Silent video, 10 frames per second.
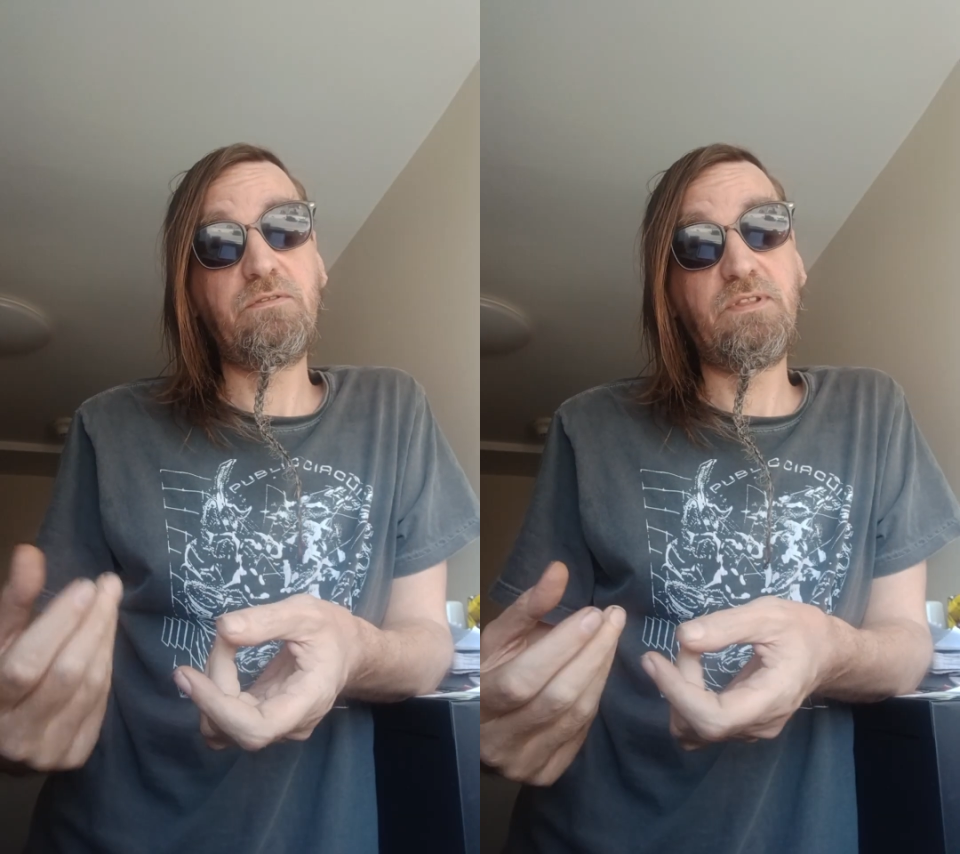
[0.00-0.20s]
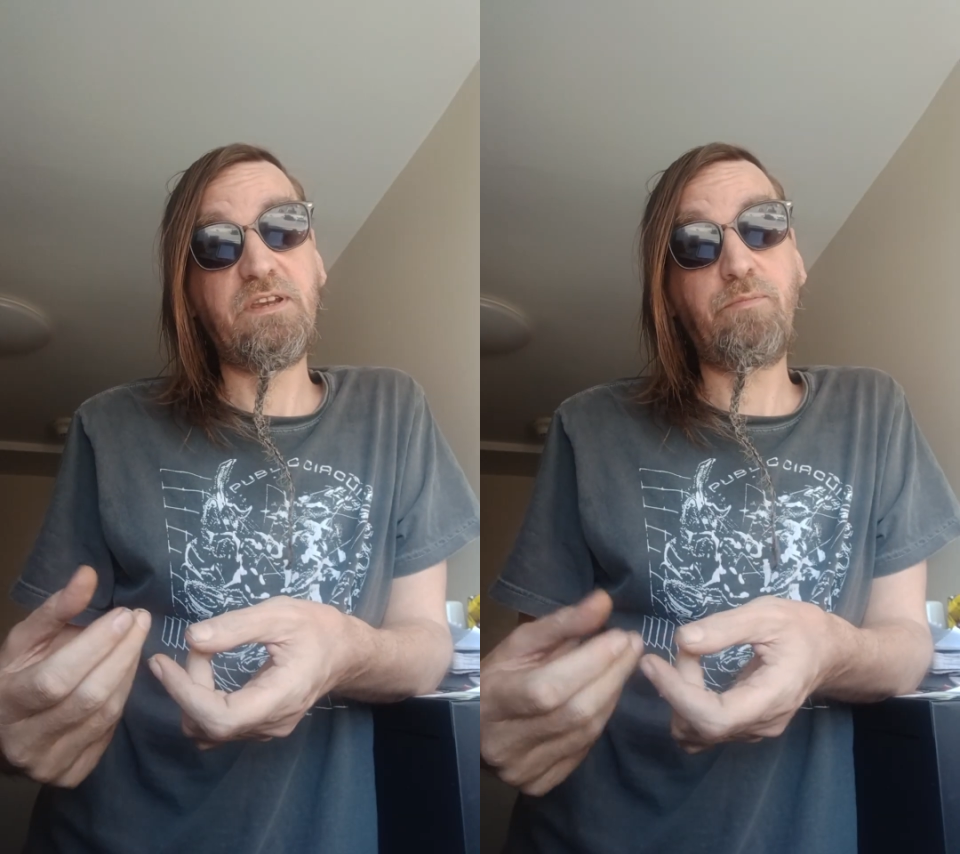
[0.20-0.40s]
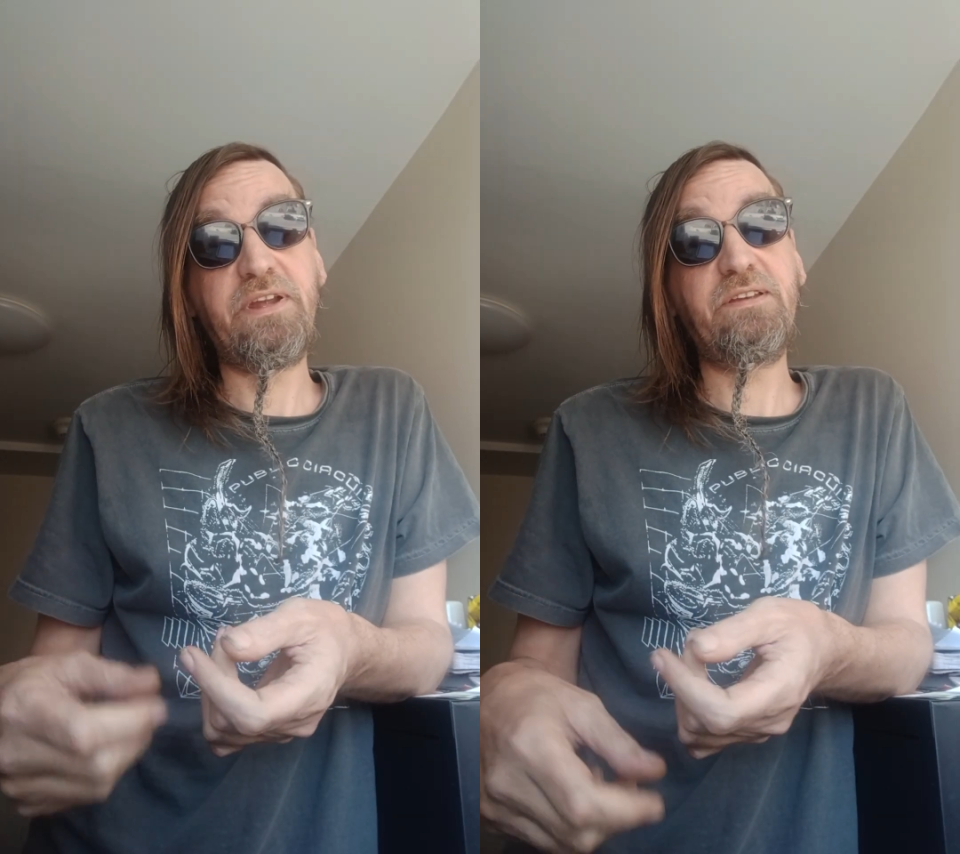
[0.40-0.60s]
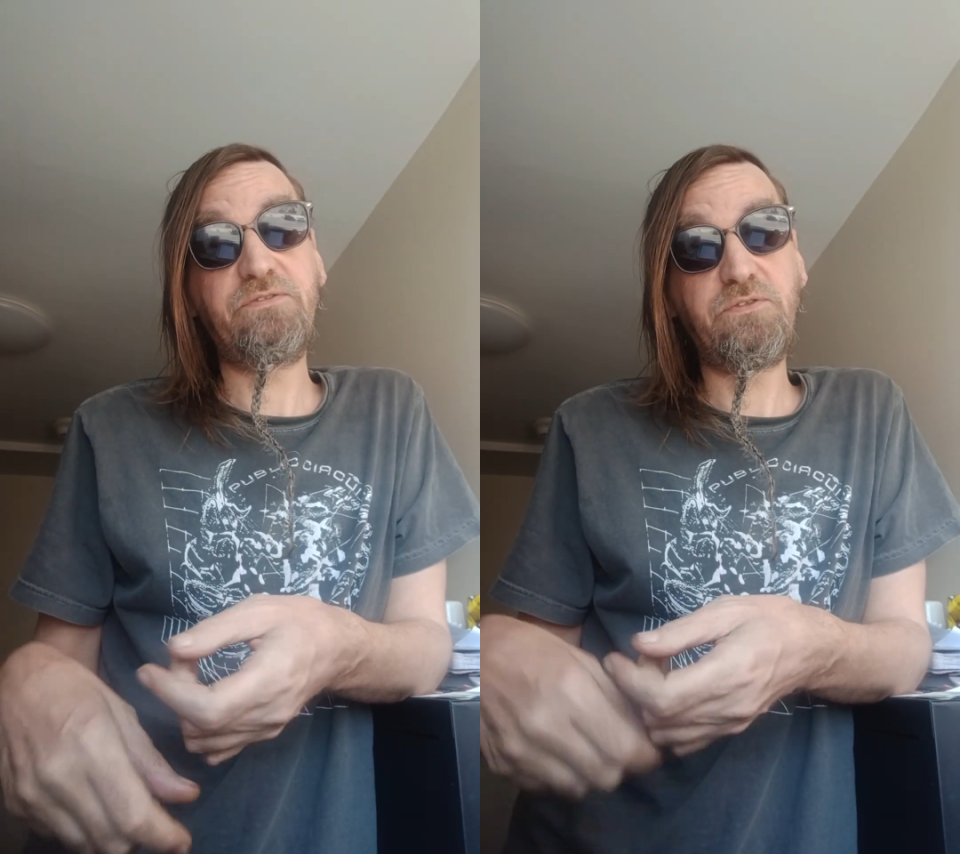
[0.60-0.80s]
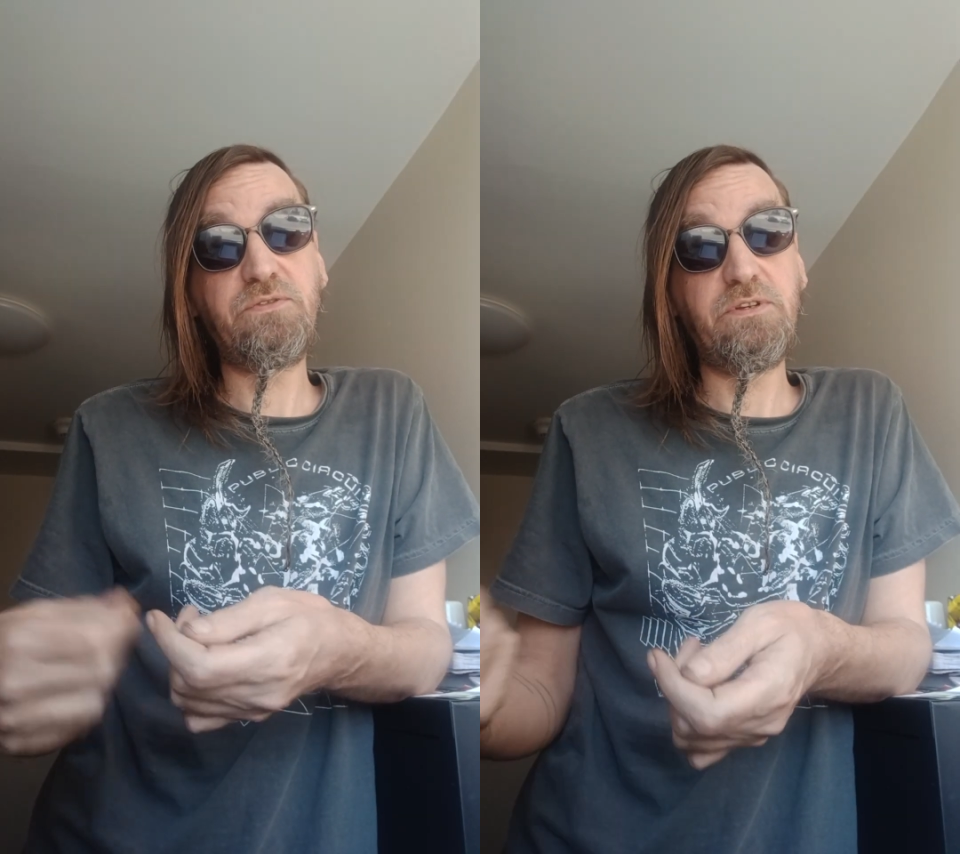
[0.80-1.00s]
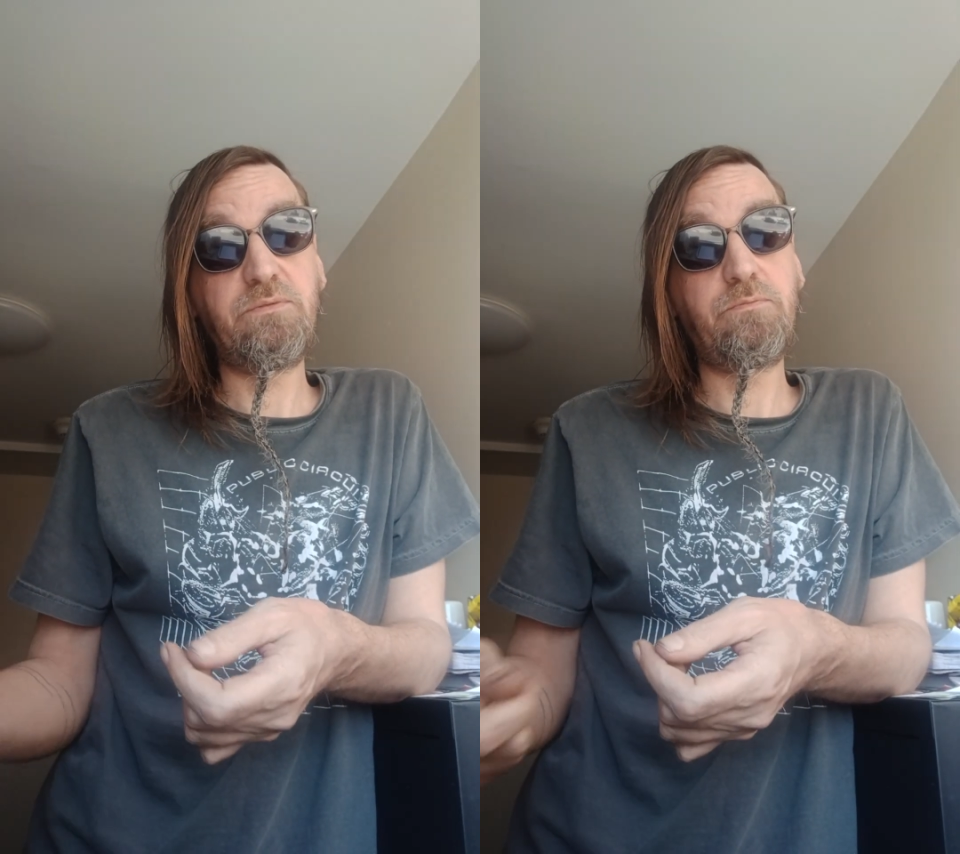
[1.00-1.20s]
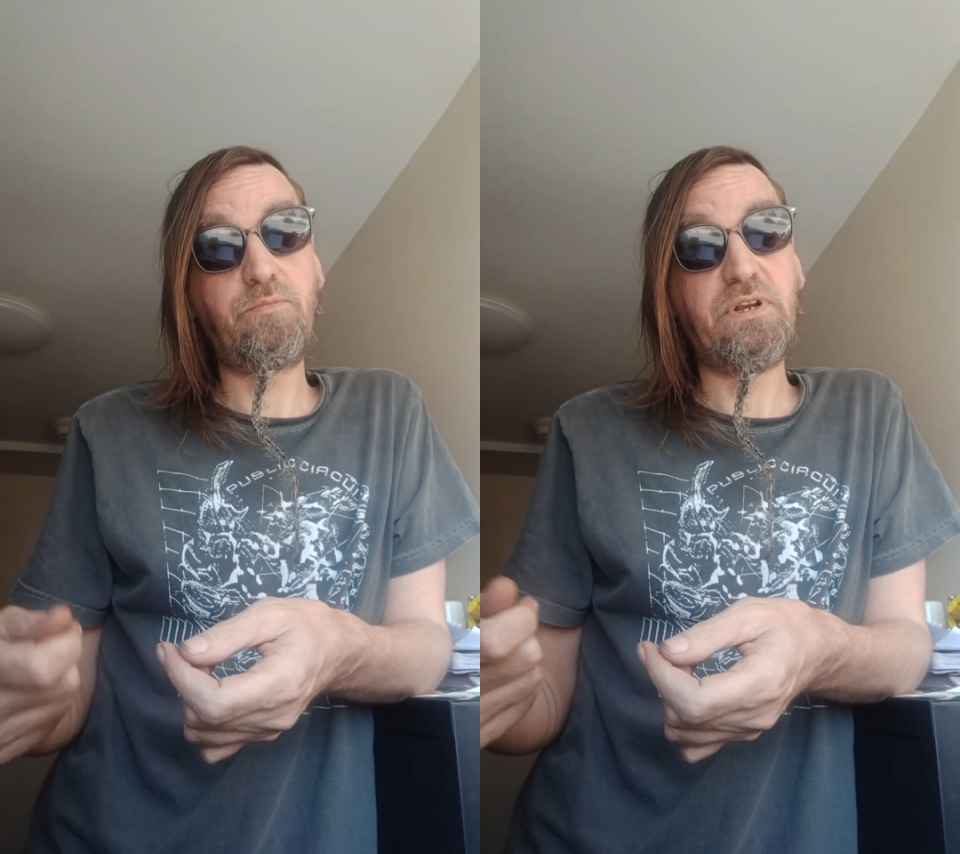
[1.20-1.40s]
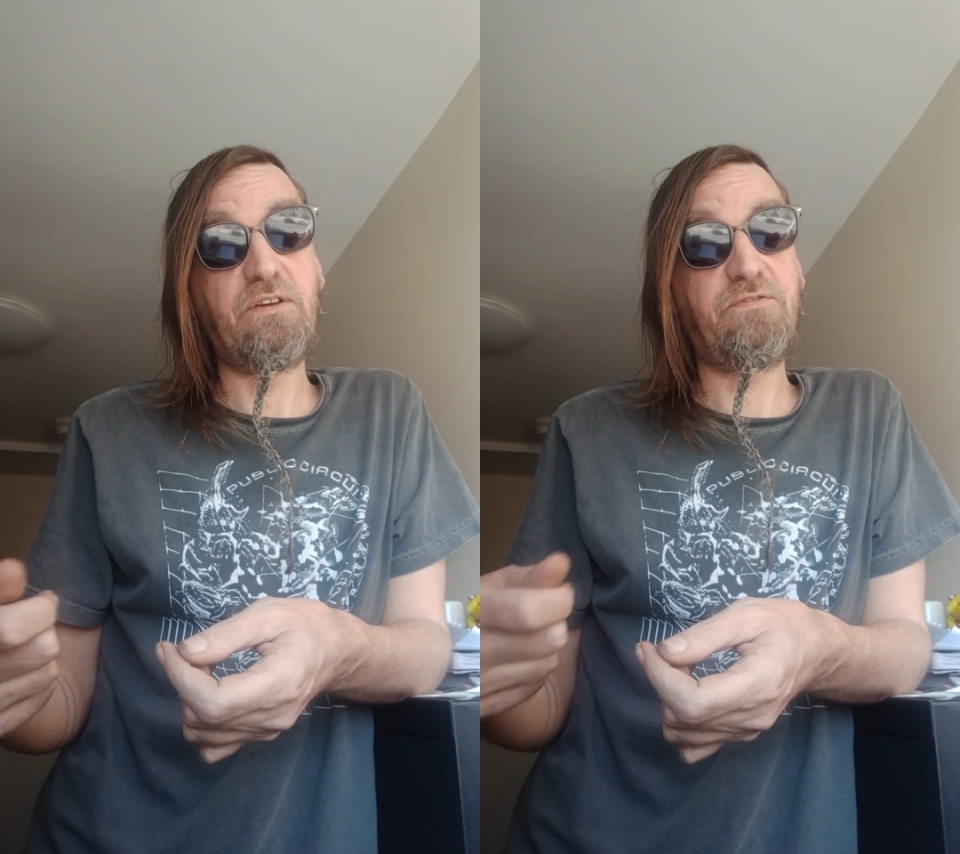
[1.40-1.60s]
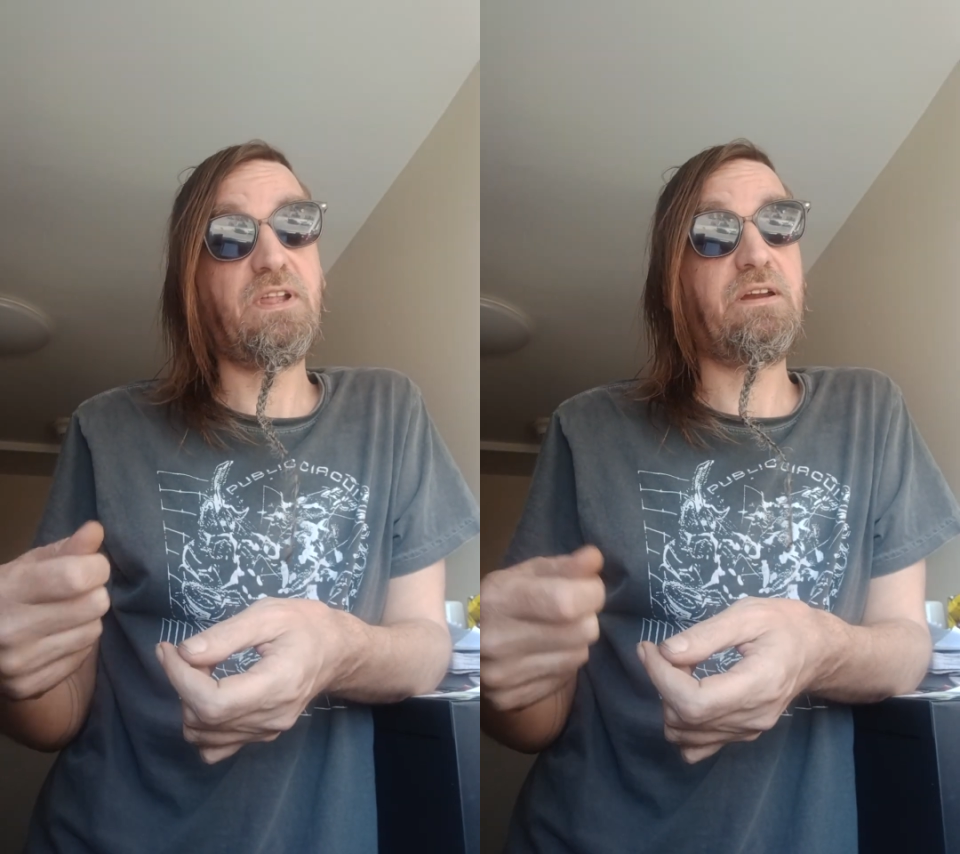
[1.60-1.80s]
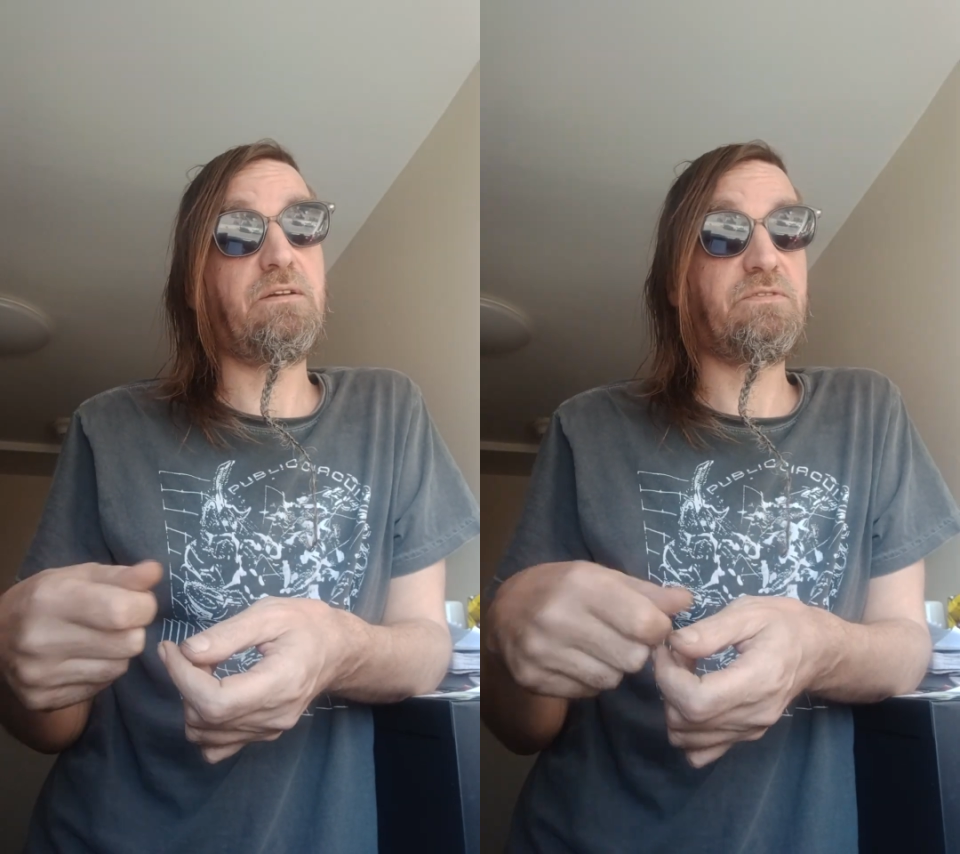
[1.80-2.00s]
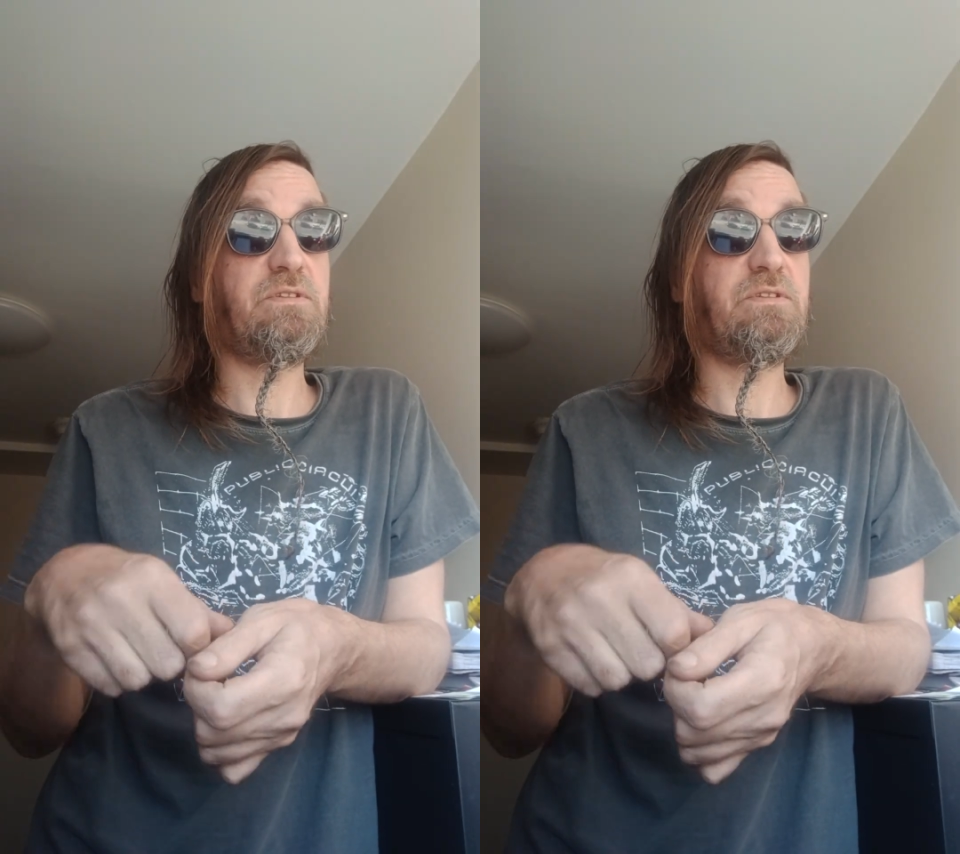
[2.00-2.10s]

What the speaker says: like bands used to put out flyers